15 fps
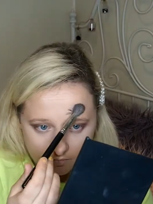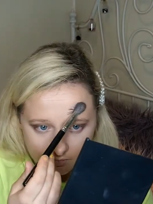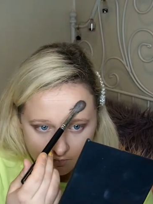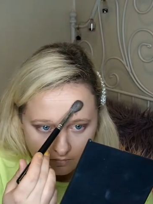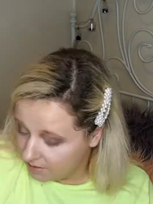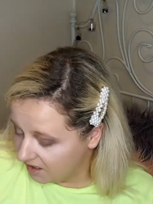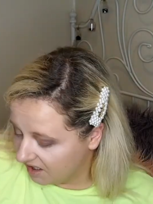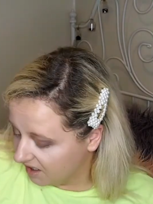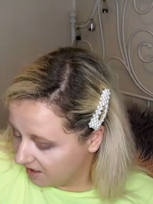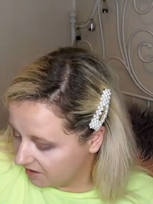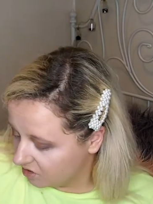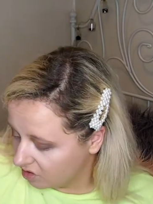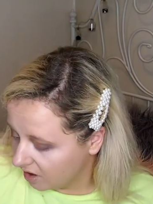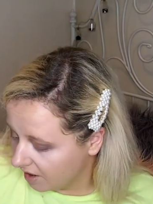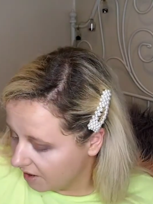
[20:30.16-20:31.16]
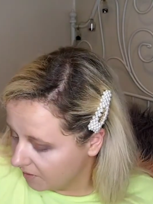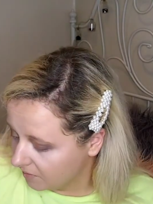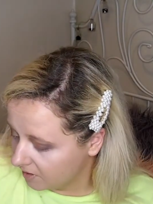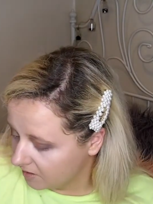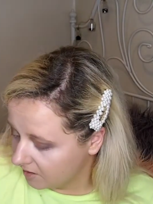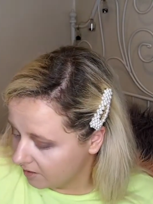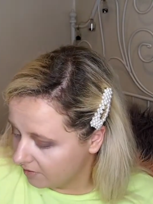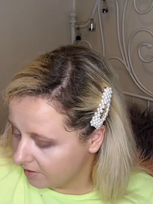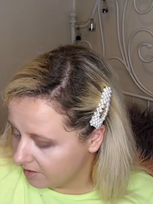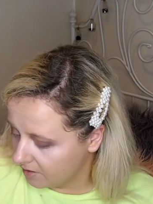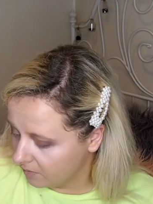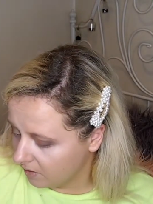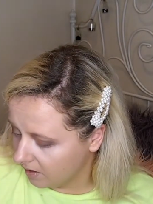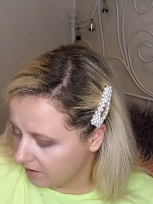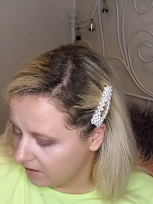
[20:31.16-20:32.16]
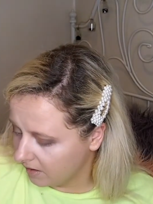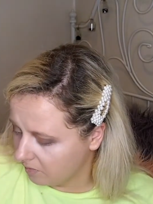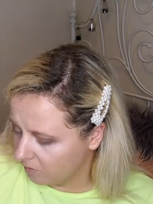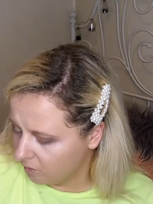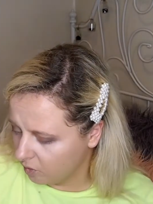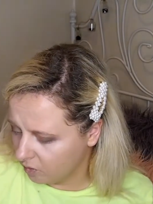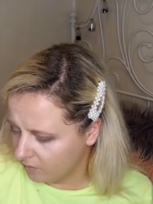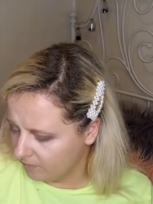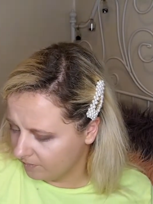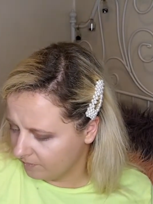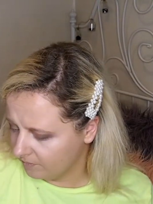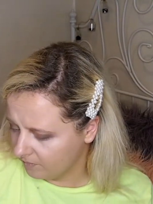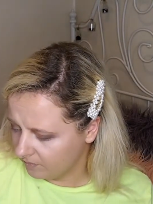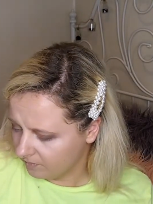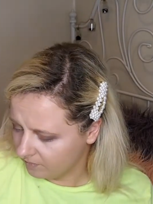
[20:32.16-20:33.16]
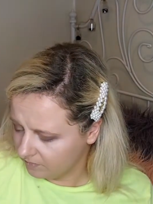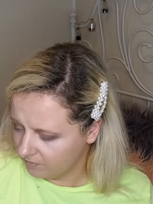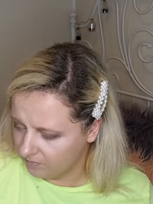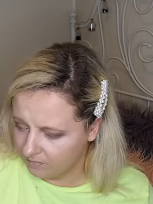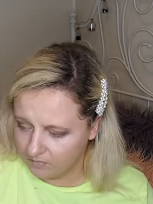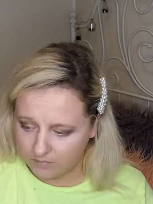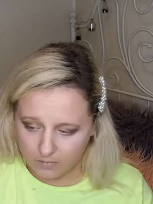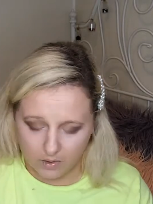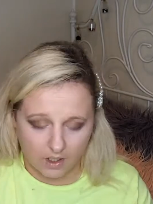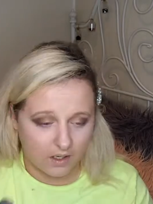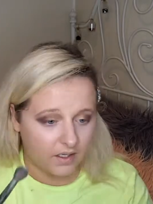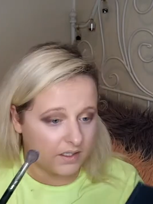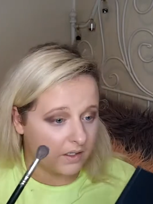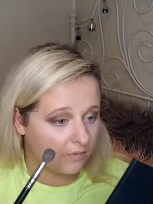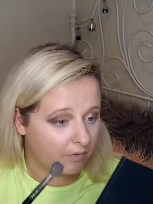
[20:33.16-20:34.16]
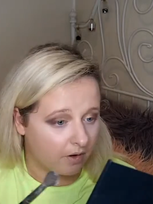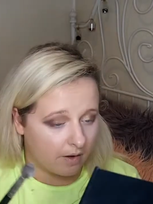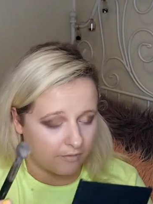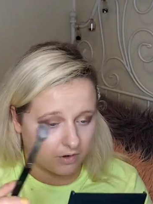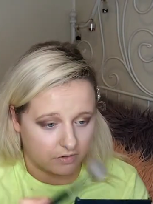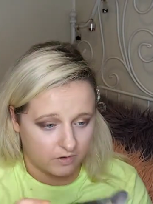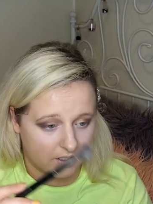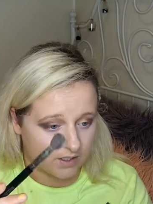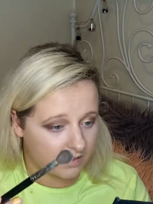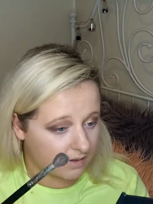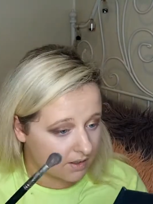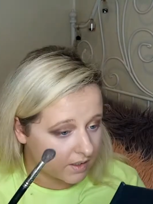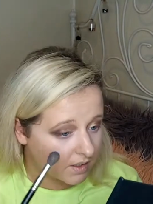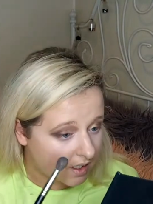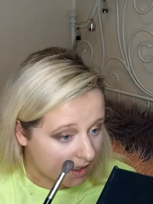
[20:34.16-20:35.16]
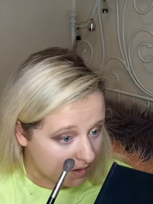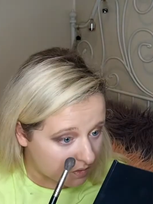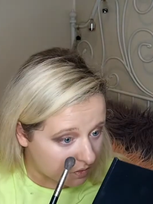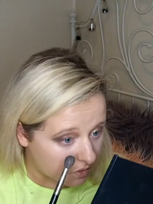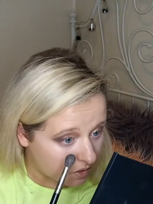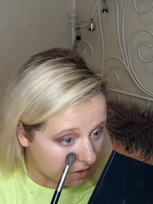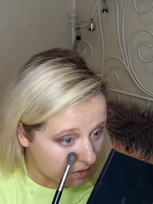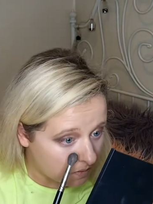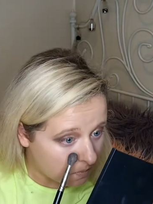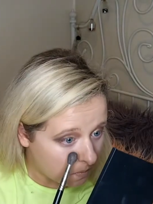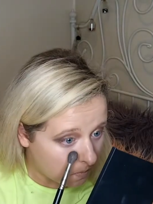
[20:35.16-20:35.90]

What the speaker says: I think I need to try a new concealer. I do like that one, but my eyes are forever creasing these days underneath.